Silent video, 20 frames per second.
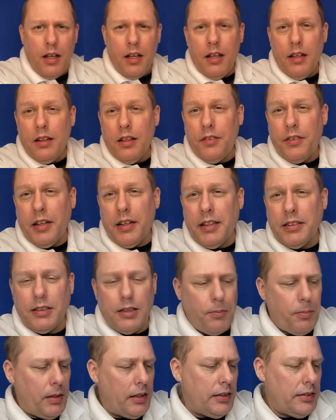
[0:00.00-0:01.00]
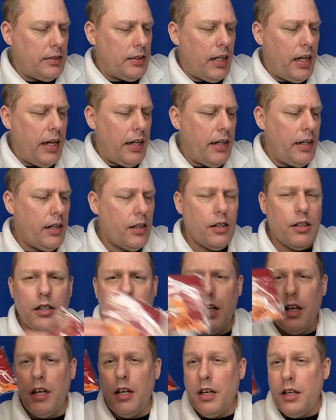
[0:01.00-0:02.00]
Lifting this up on the side here,
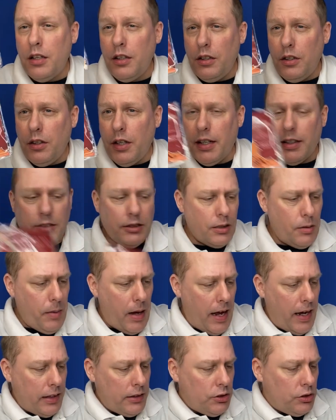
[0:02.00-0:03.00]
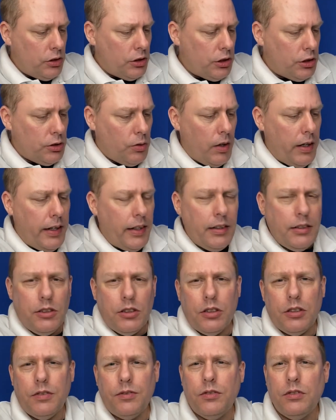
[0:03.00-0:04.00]
you get some extra
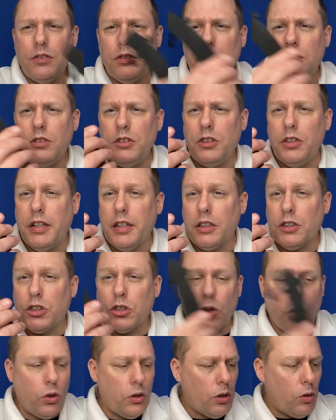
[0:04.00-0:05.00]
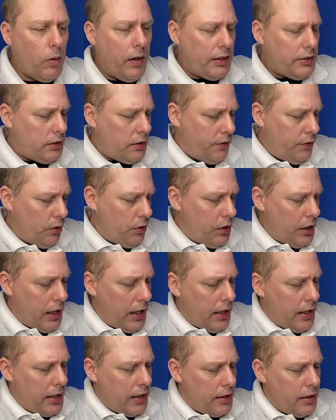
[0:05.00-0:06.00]
strings. You get a shoulder rest if you need
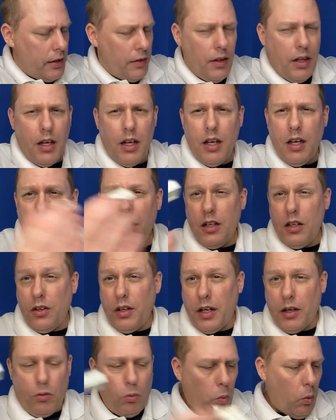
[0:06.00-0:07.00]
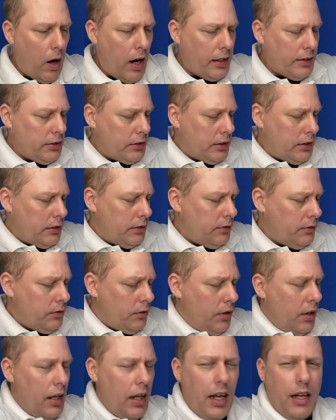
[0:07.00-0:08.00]
it. You get rosin,
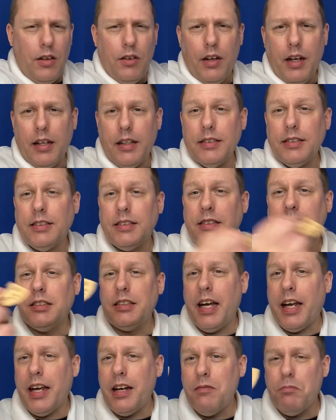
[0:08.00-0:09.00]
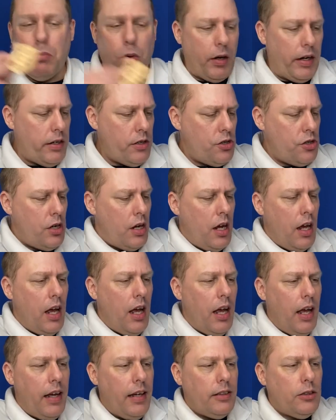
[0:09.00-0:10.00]
and you get a second bridge,
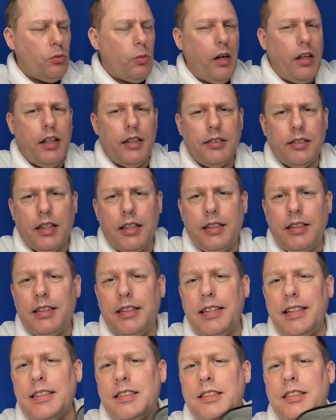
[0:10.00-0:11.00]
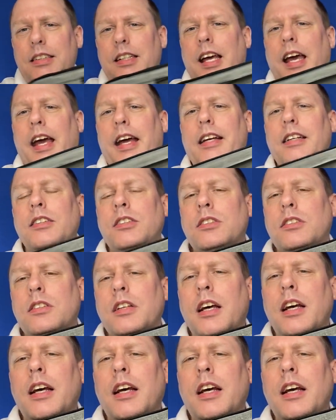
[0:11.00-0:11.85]
as well as a decent case.